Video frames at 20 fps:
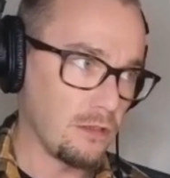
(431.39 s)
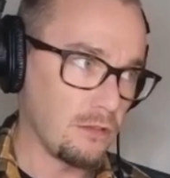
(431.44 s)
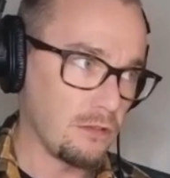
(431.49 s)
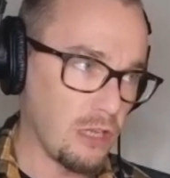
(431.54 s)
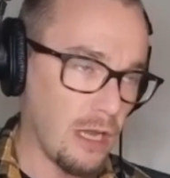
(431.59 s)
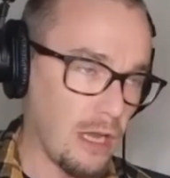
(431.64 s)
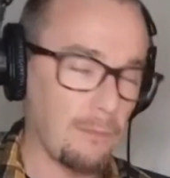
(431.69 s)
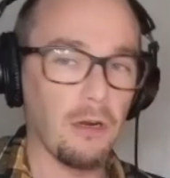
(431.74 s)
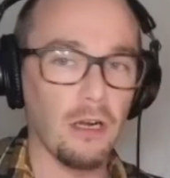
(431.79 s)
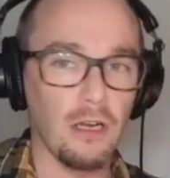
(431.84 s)

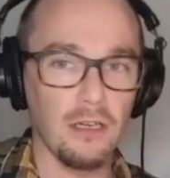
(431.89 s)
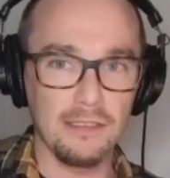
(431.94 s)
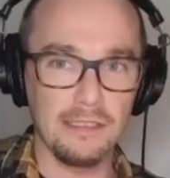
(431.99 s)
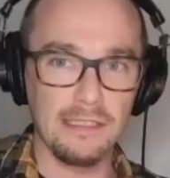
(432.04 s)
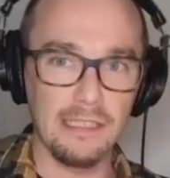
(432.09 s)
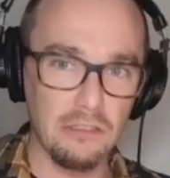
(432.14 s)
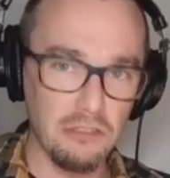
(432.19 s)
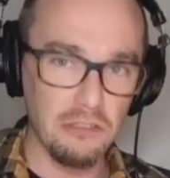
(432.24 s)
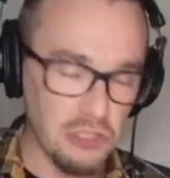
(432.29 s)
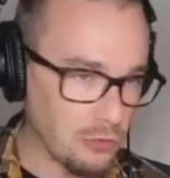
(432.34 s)

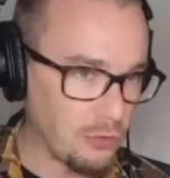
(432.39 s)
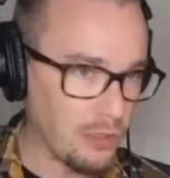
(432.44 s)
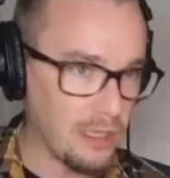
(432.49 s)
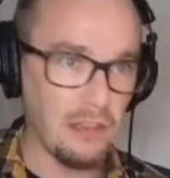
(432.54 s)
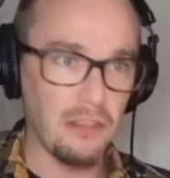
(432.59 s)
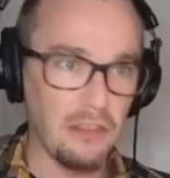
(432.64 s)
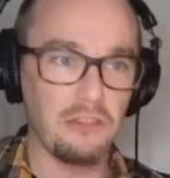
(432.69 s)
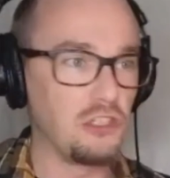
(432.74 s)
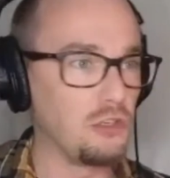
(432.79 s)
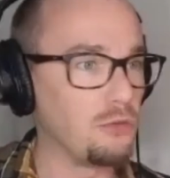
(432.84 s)
nonpartisan,
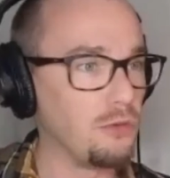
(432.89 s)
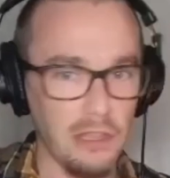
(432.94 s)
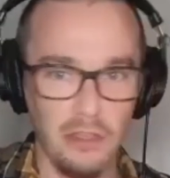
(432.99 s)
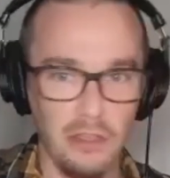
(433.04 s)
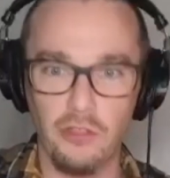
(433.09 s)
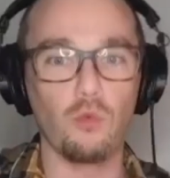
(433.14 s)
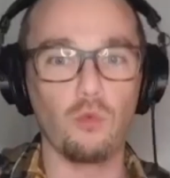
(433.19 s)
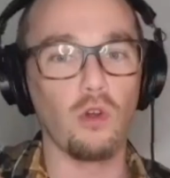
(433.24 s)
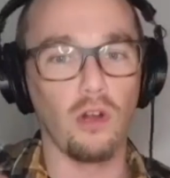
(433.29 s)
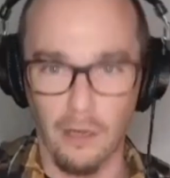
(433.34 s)
doing
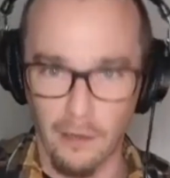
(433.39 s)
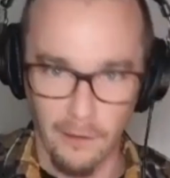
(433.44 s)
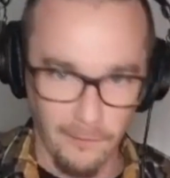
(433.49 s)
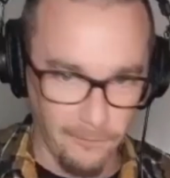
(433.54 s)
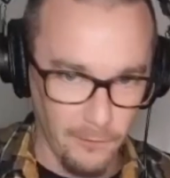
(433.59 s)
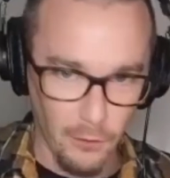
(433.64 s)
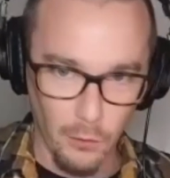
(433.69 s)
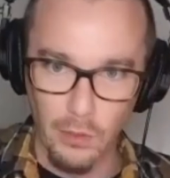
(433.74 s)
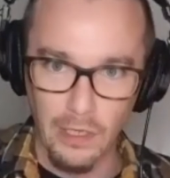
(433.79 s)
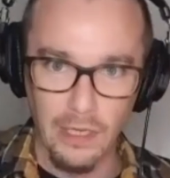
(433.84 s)
the work
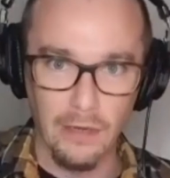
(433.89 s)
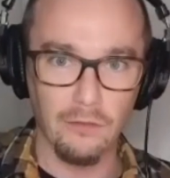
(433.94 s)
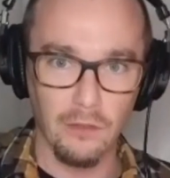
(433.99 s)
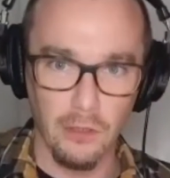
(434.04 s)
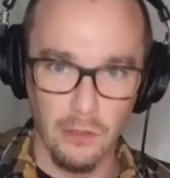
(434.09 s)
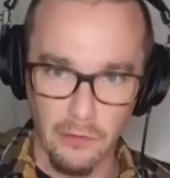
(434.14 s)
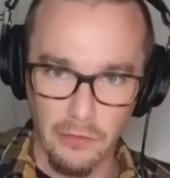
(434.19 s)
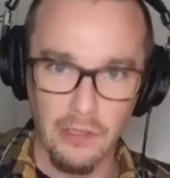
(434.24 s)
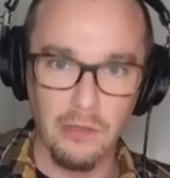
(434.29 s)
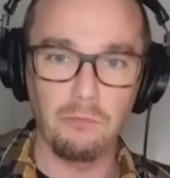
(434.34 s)
for
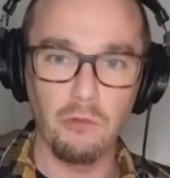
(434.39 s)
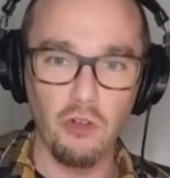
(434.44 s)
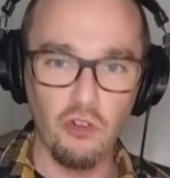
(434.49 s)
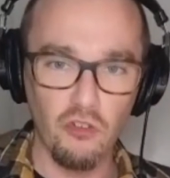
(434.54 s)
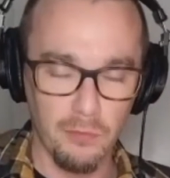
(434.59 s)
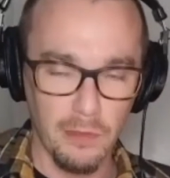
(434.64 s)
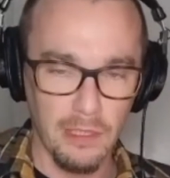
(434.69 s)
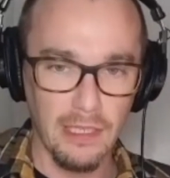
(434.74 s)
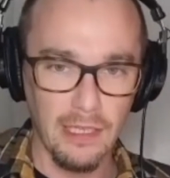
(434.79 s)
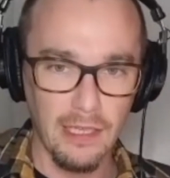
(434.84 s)
whatever their
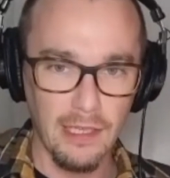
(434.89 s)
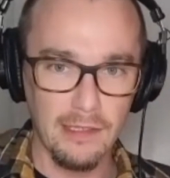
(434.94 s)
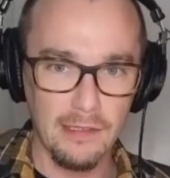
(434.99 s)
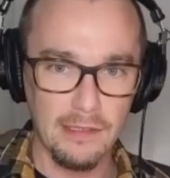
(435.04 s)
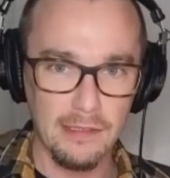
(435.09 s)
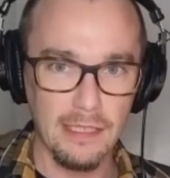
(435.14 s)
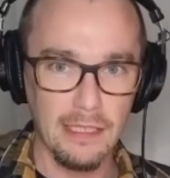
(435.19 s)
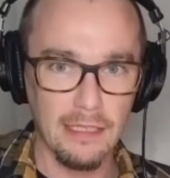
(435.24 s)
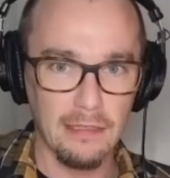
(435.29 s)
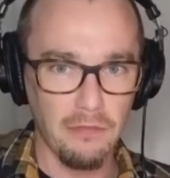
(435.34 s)
movement
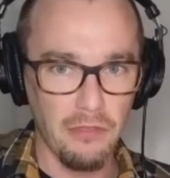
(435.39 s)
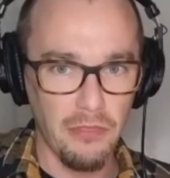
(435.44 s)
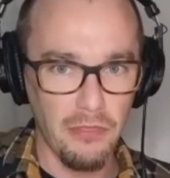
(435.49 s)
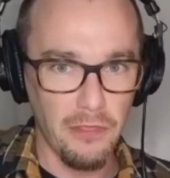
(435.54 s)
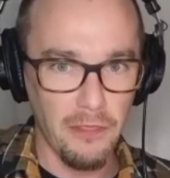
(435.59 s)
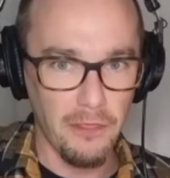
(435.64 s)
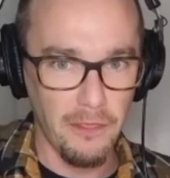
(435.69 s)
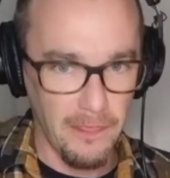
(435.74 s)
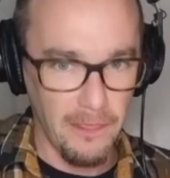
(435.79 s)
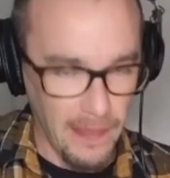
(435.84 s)
is, like
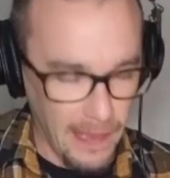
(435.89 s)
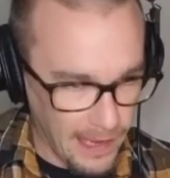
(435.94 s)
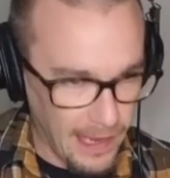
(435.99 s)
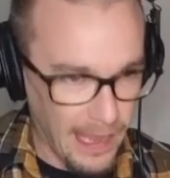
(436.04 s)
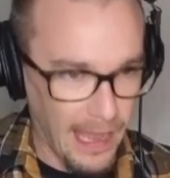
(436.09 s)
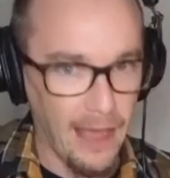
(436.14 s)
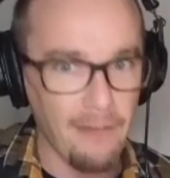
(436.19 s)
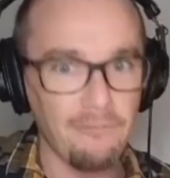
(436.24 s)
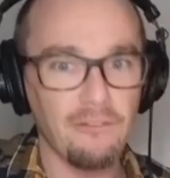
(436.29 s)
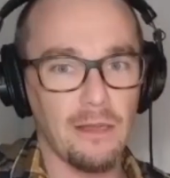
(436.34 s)
they
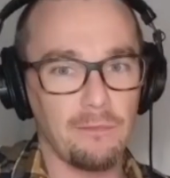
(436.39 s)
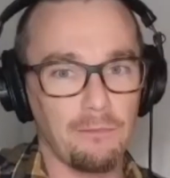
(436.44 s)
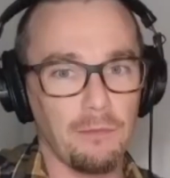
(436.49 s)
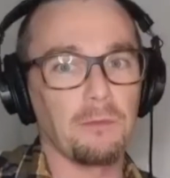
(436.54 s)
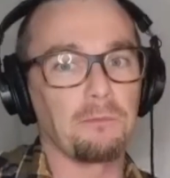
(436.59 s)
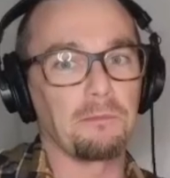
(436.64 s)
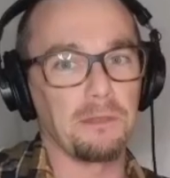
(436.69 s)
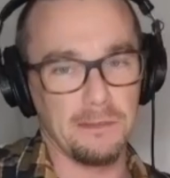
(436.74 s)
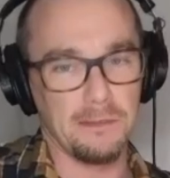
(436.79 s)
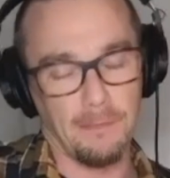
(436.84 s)
have a
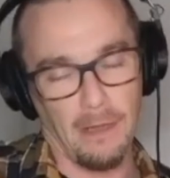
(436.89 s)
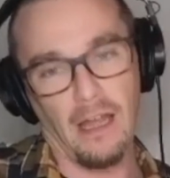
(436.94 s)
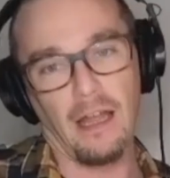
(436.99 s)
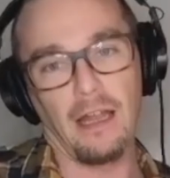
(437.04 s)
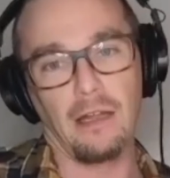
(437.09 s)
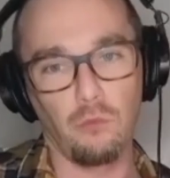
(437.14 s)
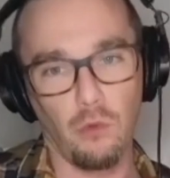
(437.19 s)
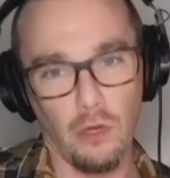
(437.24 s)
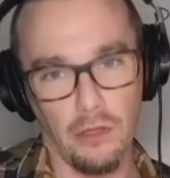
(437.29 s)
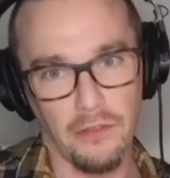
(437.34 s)
purpose
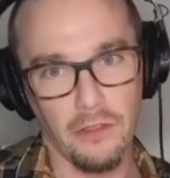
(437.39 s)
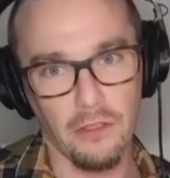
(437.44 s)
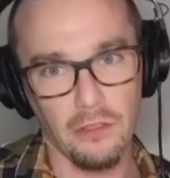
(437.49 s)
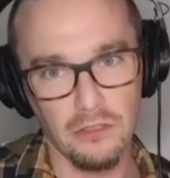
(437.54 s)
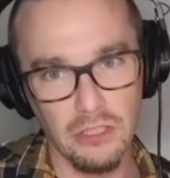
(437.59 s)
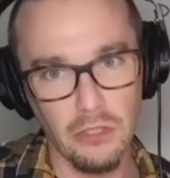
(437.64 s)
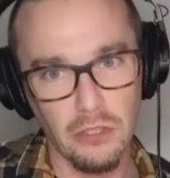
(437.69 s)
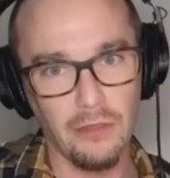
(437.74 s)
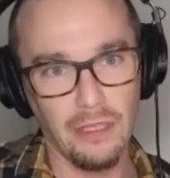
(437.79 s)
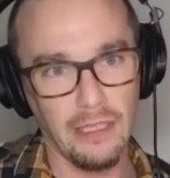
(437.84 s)
behind what they're
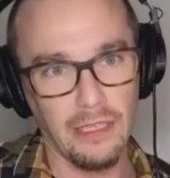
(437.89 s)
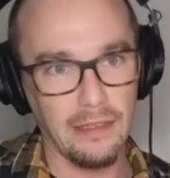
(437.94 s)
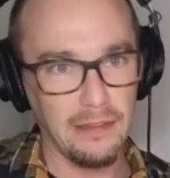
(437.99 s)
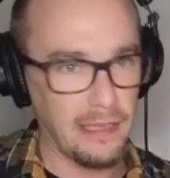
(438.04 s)
doing.